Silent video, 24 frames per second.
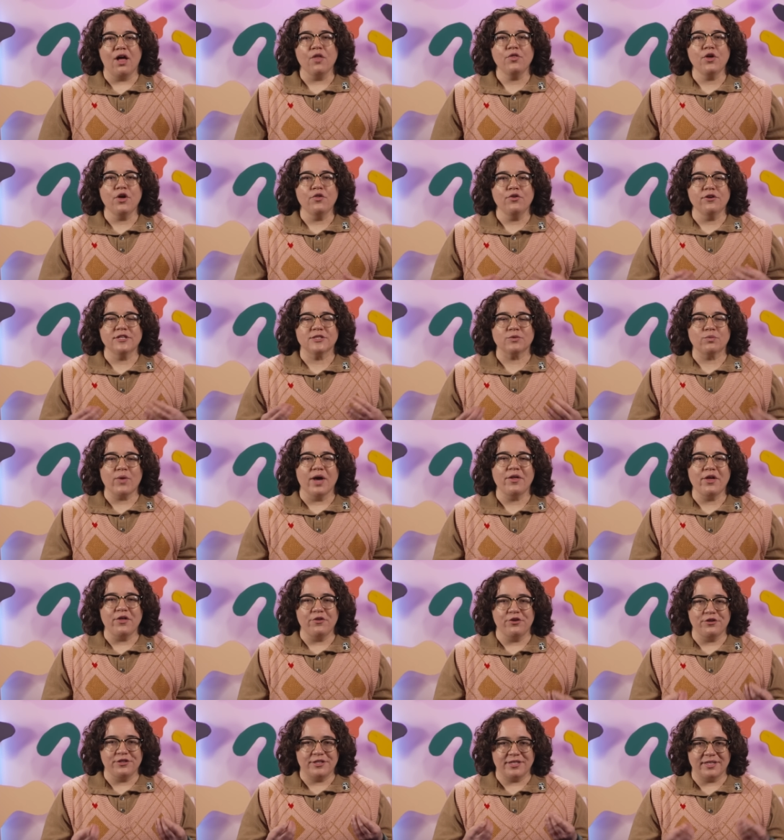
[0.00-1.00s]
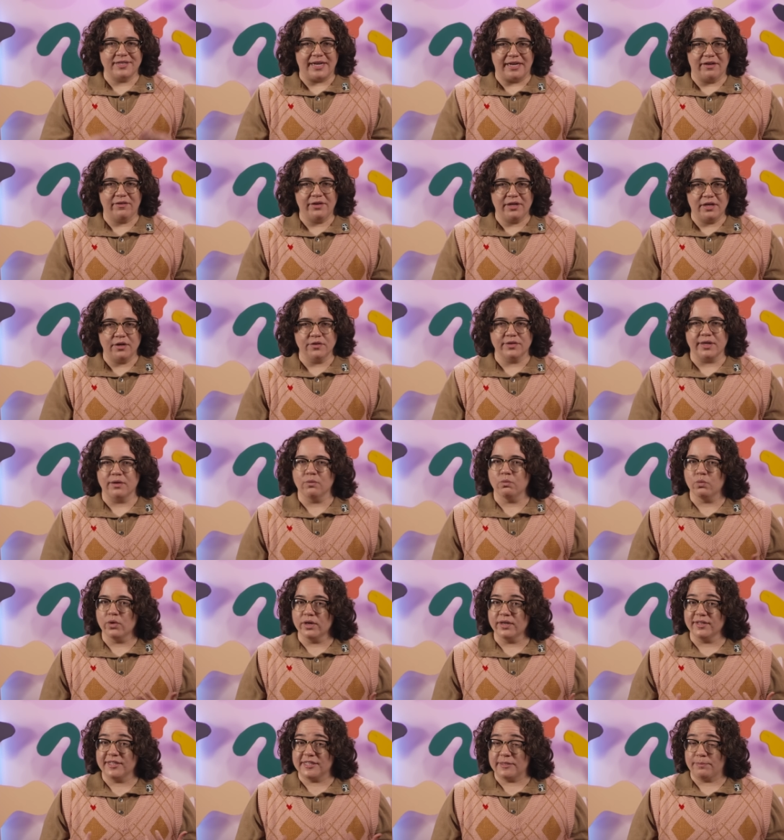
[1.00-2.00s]
Although there's one other scenario that
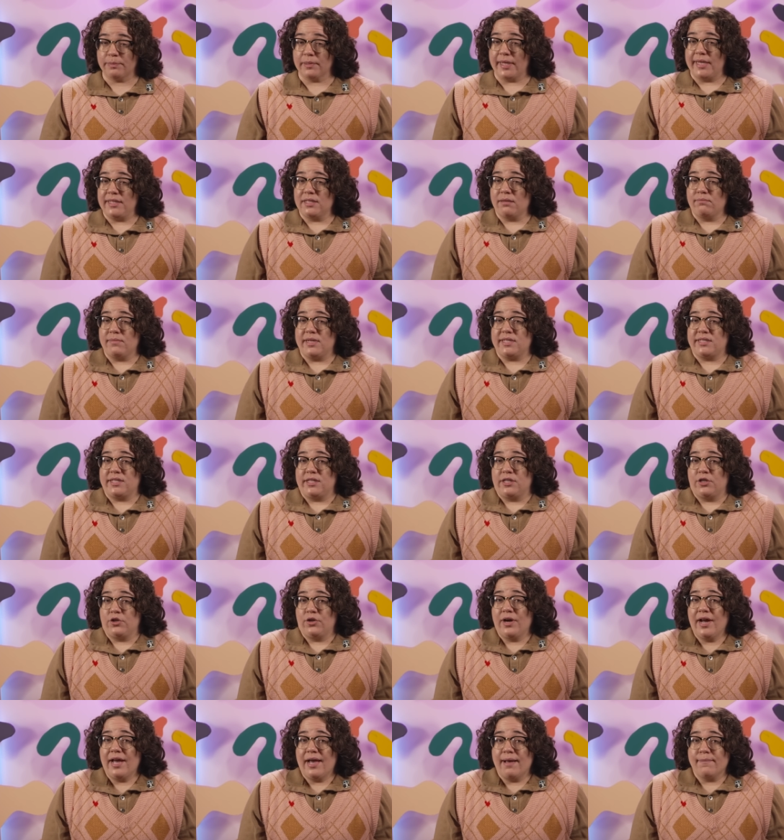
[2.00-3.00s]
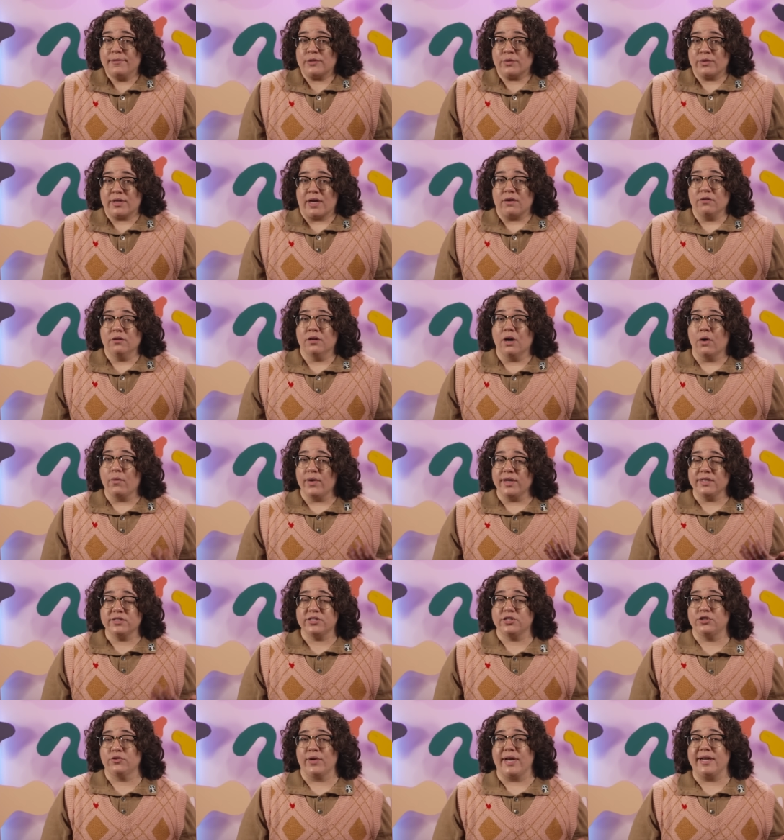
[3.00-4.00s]
would explain the missing crabs without going
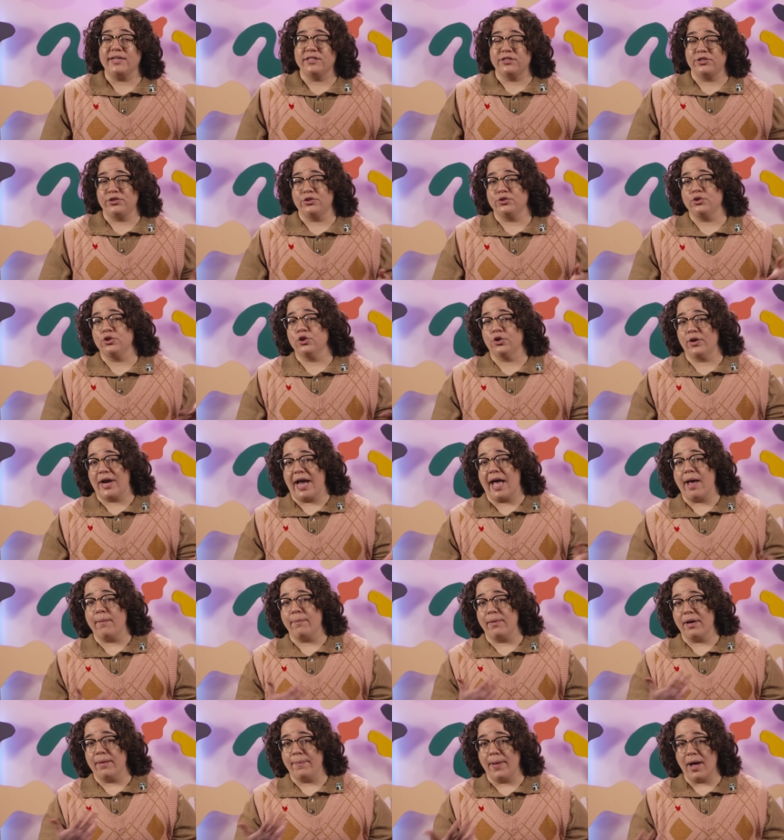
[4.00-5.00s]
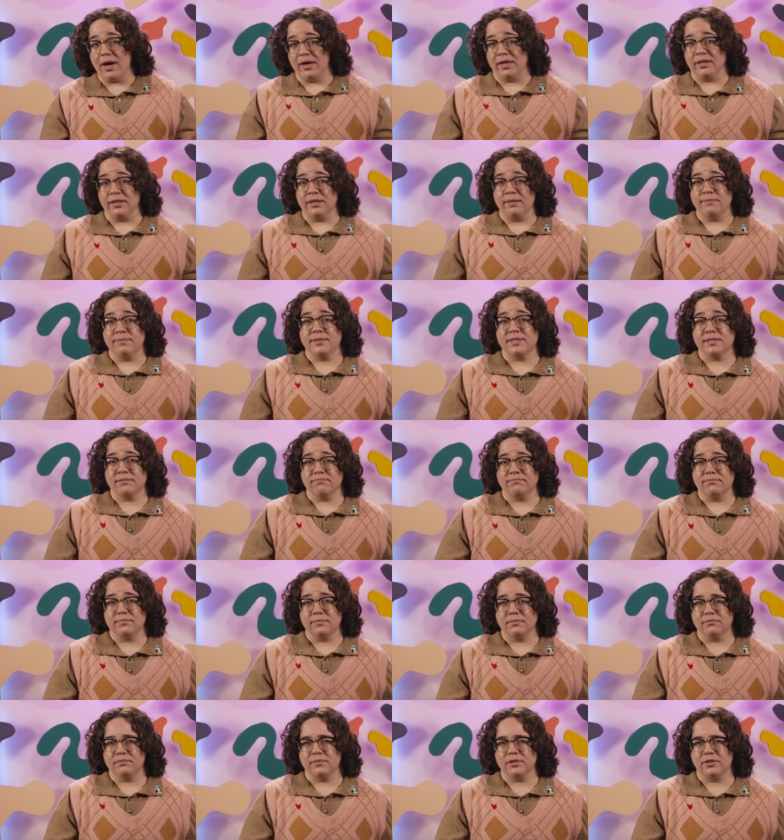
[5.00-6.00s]
straight to crab apocalypse
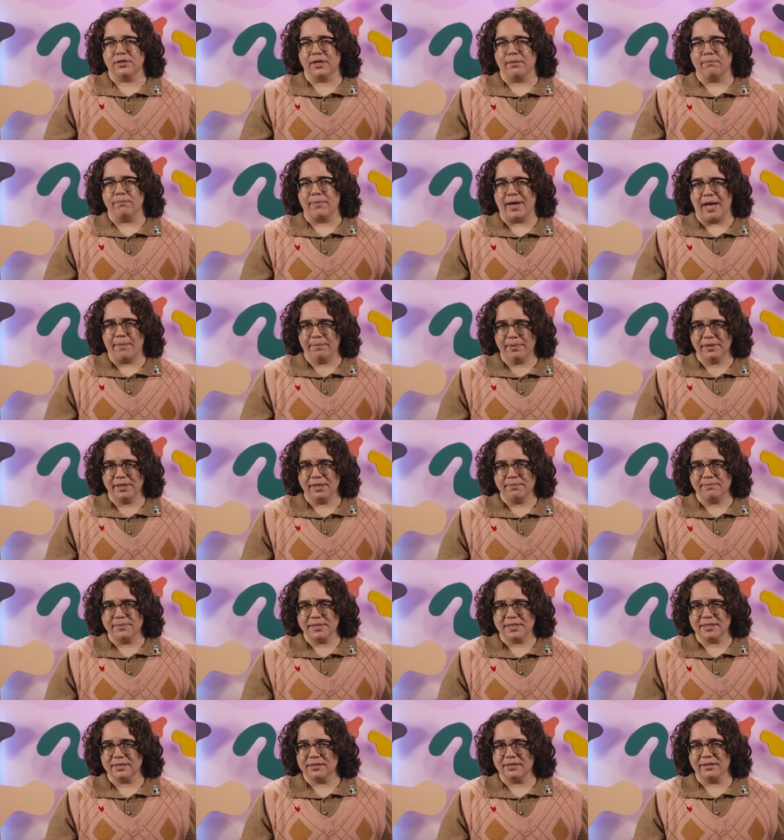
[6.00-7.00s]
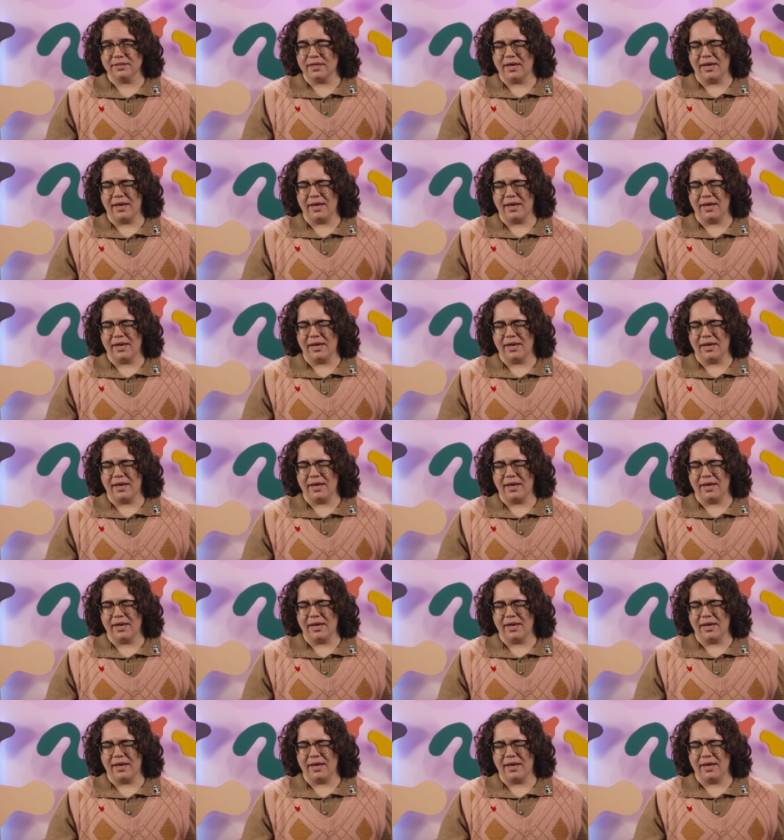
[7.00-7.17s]
crabopolis?